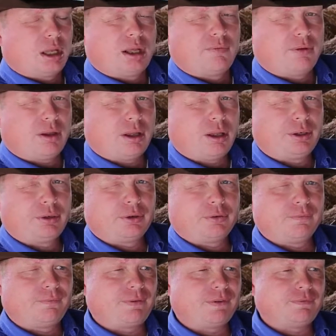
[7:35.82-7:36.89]
of
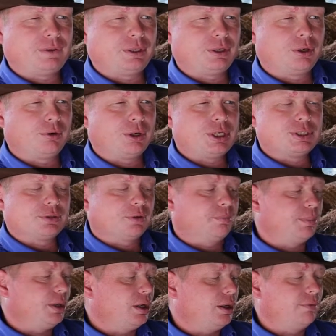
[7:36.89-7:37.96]
150 degrees or
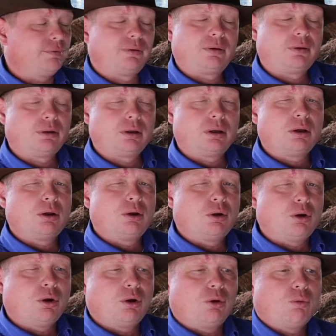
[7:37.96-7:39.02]
above,
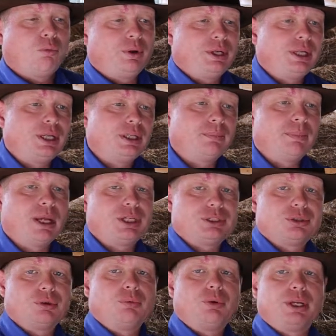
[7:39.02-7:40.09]
we need to make
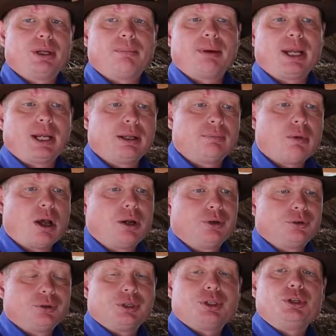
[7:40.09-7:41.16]
sure we come back and
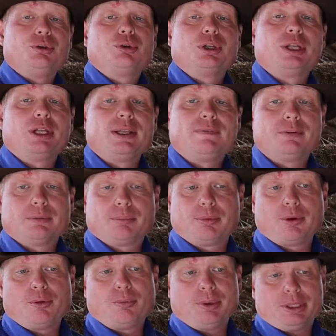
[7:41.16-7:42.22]
monitor it. You can leave your probe